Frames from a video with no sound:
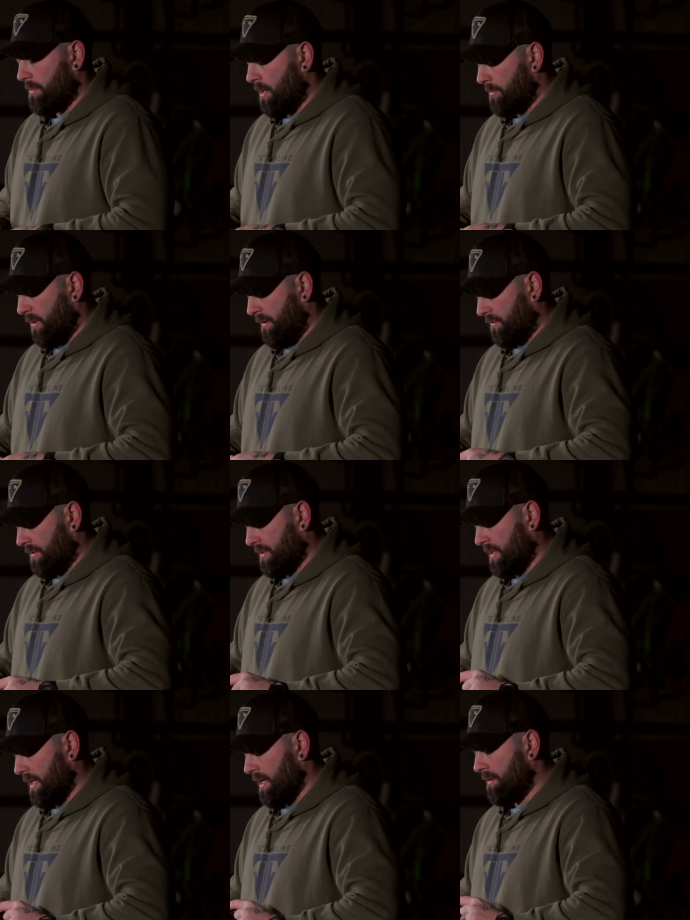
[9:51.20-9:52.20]
about preference
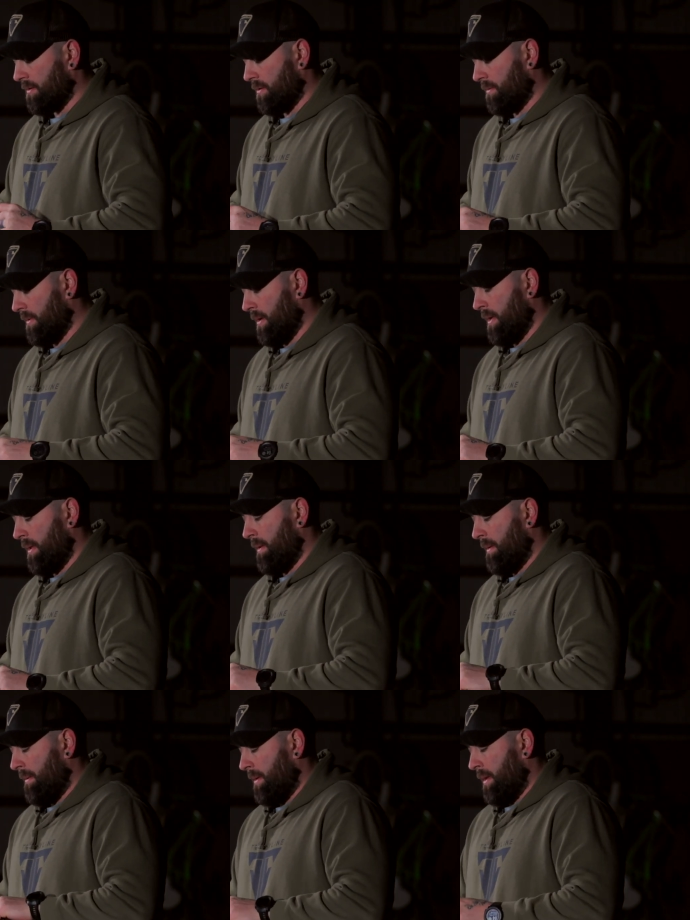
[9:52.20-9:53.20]
again.
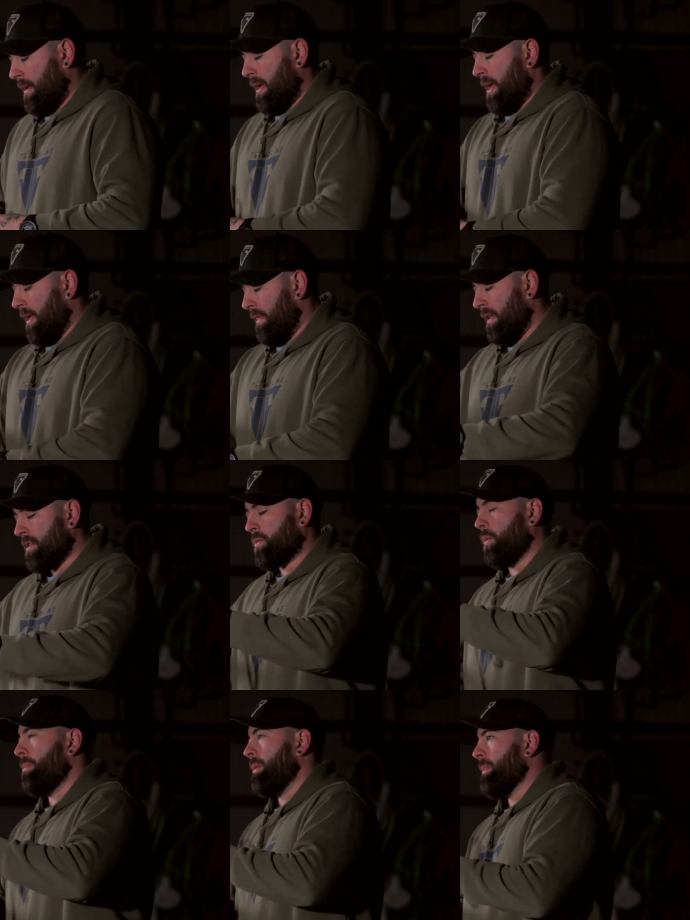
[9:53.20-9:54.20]
And this
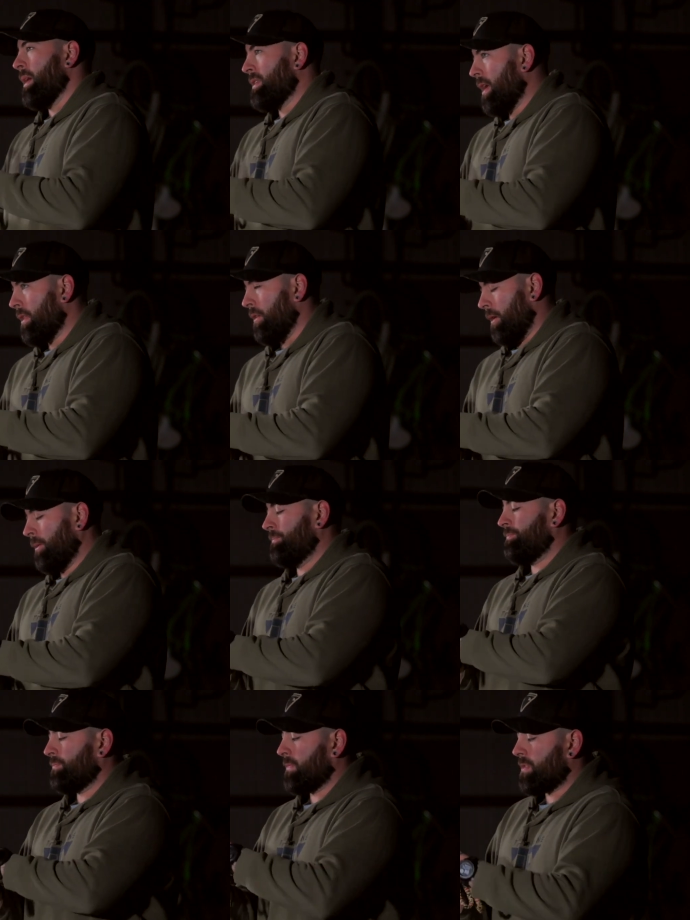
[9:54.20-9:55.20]
will be my tether.
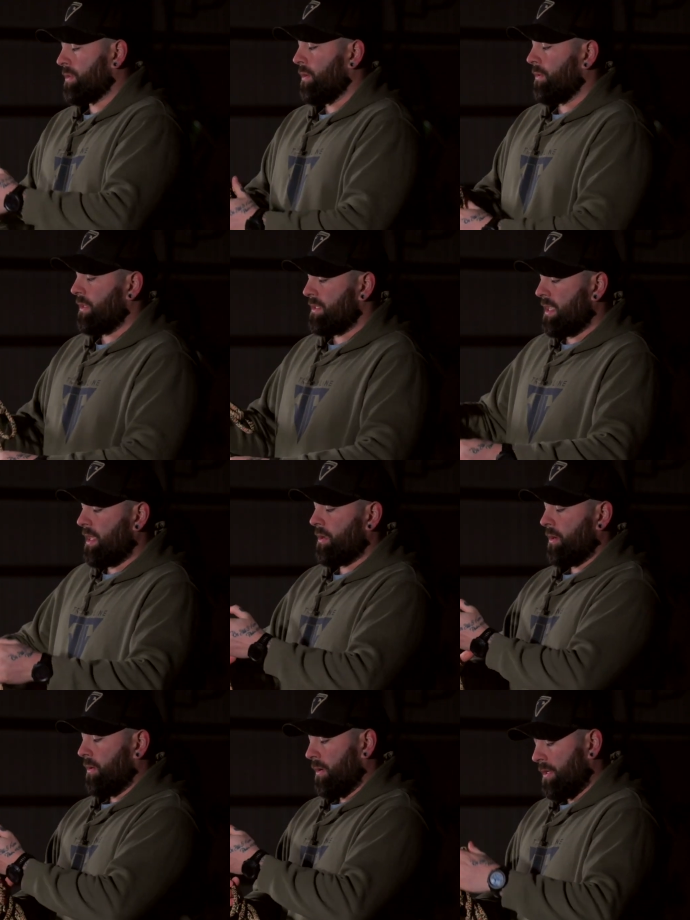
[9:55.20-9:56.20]
So the
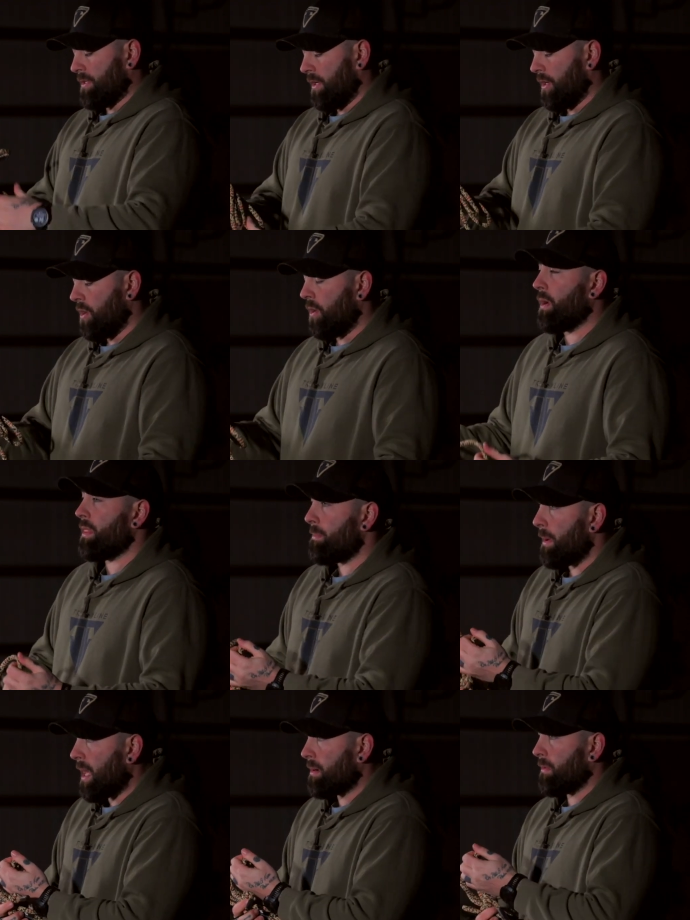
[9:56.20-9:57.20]
tether is going to go in the
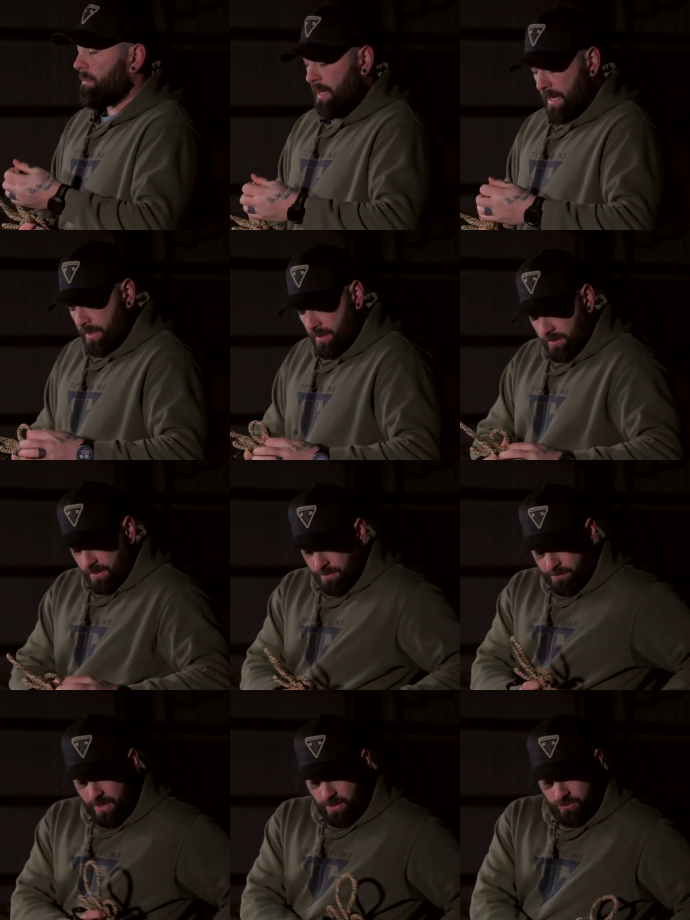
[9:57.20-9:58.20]
bottom of my
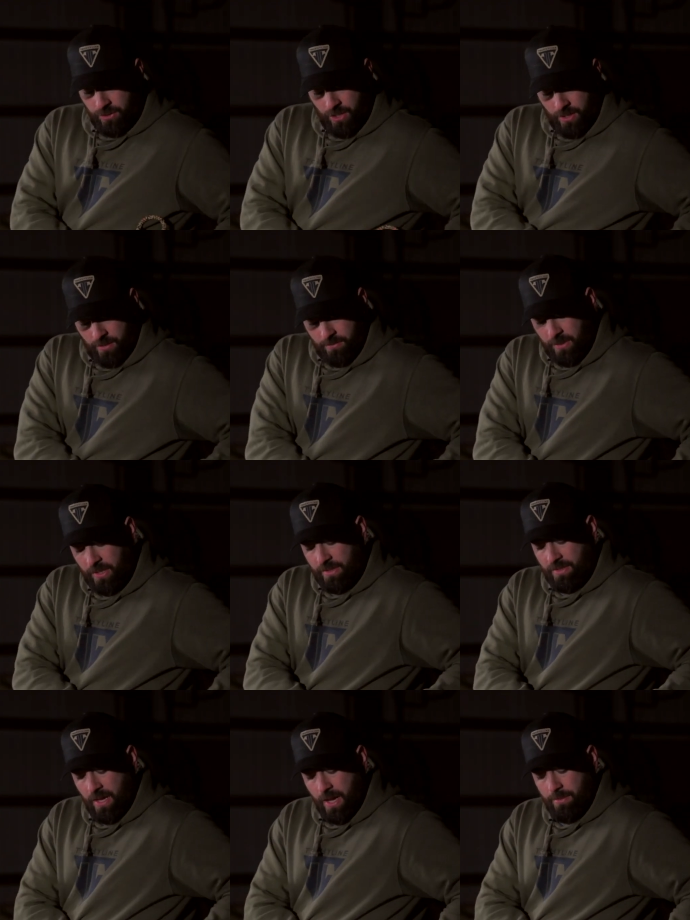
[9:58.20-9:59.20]
dump pouch
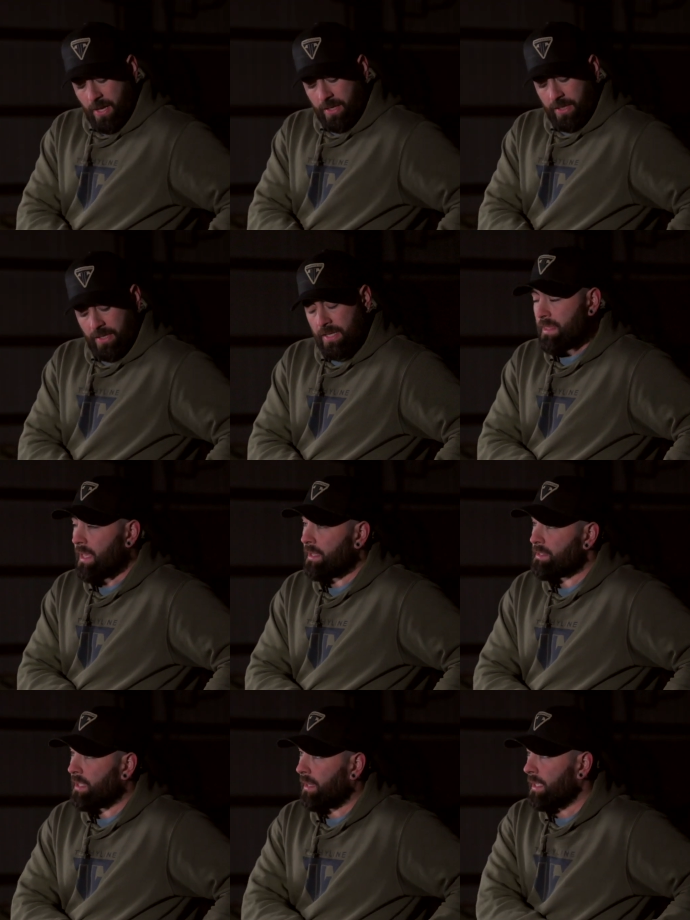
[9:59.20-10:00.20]
because I'm not going to need that
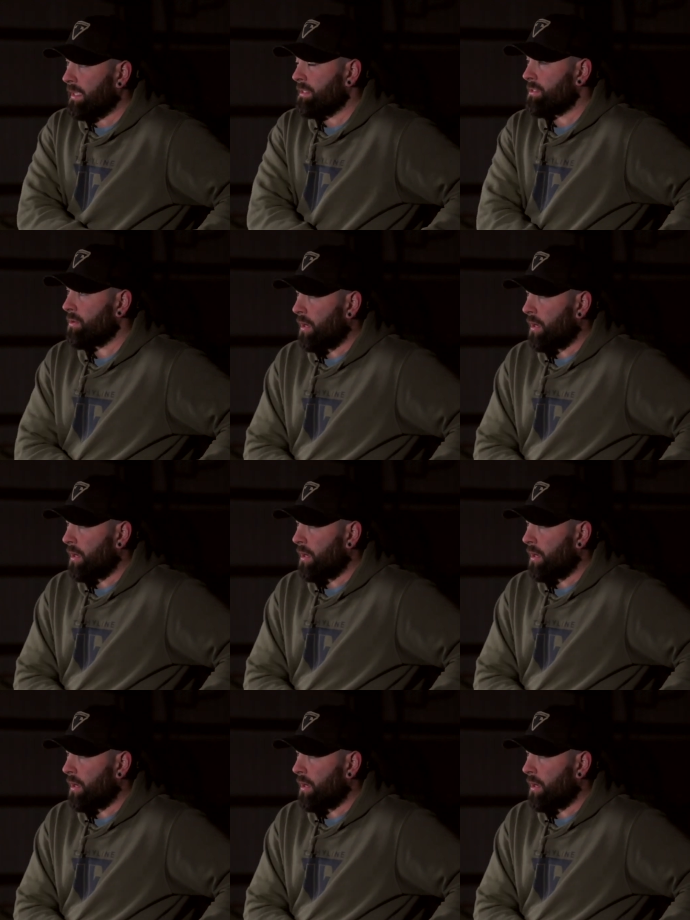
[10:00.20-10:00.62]
until I get to